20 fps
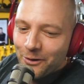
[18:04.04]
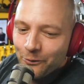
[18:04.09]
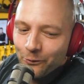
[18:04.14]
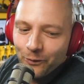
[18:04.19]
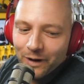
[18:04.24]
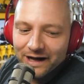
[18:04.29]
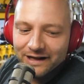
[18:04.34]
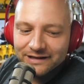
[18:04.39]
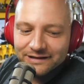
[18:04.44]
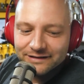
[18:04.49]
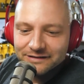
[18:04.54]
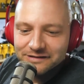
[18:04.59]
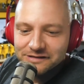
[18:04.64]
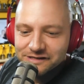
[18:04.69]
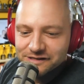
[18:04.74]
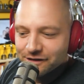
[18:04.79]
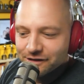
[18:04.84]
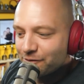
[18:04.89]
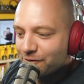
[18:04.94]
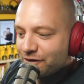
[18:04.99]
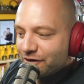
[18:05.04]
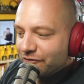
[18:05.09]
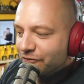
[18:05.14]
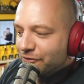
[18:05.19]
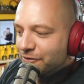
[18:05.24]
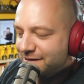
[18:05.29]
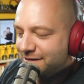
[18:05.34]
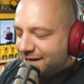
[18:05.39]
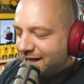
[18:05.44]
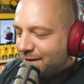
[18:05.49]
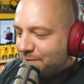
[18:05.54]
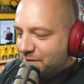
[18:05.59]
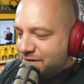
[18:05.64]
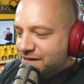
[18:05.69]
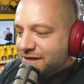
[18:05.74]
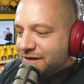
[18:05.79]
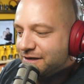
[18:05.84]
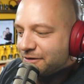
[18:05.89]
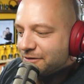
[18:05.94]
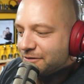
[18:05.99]
Well, so your first
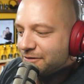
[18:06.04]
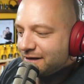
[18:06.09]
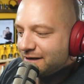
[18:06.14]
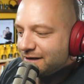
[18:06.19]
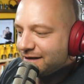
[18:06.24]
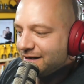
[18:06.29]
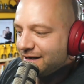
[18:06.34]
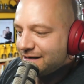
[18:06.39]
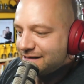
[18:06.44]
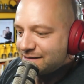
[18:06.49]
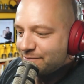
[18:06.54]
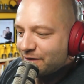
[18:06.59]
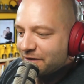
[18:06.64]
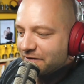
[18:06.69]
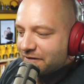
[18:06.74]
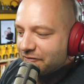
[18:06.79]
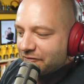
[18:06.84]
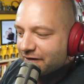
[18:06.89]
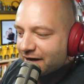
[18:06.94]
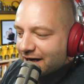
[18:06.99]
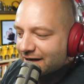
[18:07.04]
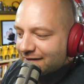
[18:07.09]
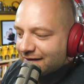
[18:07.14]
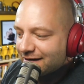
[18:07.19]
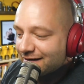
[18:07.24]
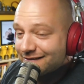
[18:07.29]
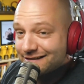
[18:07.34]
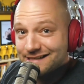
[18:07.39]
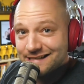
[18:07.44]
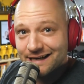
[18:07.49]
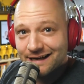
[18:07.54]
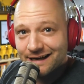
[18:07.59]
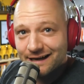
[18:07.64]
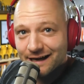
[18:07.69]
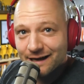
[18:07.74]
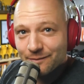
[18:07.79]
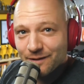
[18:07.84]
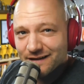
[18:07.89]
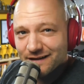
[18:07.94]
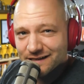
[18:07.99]
episode is about the fact that at the
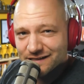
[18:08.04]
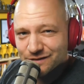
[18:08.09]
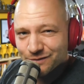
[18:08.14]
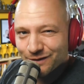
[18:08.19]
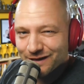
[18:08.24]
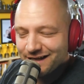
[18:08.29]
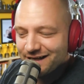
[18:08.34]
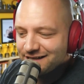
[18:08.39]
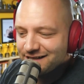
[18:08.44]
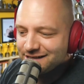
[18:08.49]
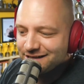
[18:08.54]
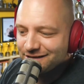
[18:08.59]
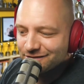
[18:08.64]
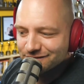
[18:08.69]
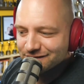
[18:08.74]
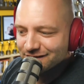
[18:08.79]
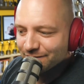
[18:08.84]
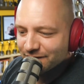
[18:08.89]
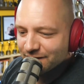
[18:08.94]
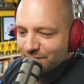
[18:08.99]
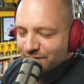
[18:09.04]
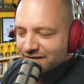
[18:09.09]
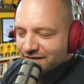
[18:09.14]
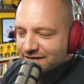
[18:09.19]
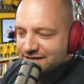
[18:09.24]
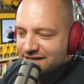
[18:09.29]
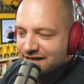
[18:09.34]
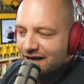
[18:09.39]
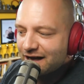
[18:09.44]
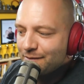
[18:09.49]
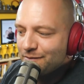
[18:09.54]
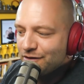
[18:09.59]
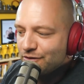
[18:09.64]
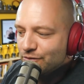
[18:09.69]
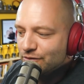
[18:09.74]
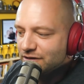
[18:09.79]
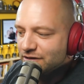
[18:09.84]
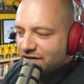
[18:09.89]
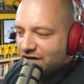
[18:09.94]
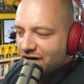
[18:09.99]
time, I think it's twenty eighteen or something, but at the time you
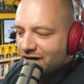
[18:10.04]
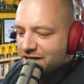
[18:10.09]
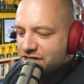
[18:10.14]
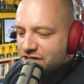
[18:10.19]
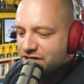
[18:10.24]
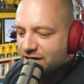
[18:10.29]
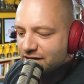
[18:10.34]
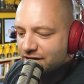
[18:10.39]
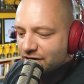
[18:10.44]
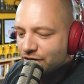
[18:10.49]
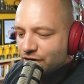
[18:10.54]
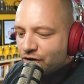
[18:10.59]
were launching a